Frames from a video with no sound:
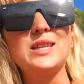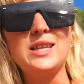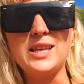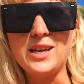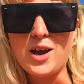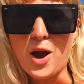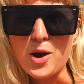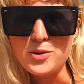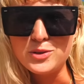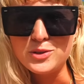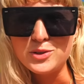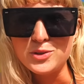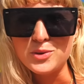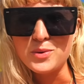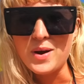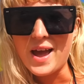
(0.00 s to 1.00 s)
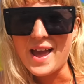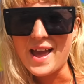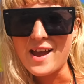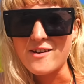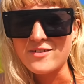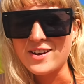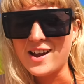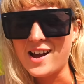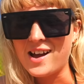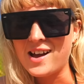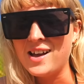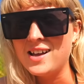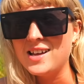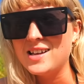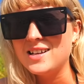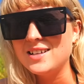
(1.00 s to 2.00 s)
the coastal area.
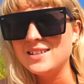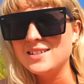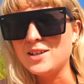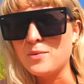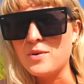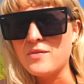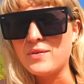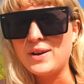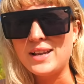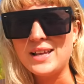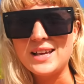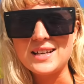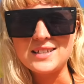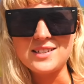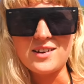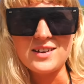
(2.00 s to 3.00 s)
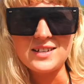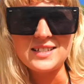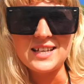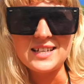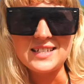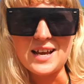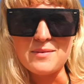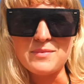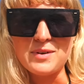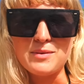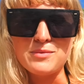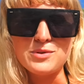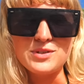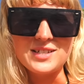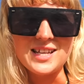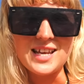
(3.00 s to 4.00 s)
So we're really excited, and we
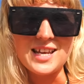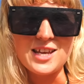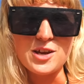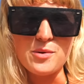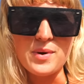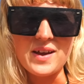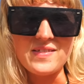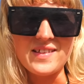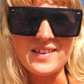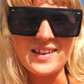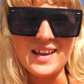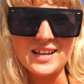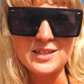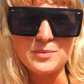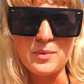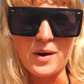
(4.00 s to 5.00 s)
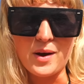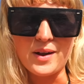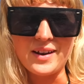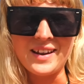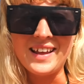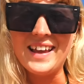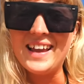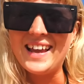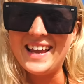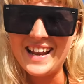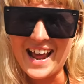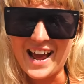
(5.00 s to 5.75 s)
will see you in the next one in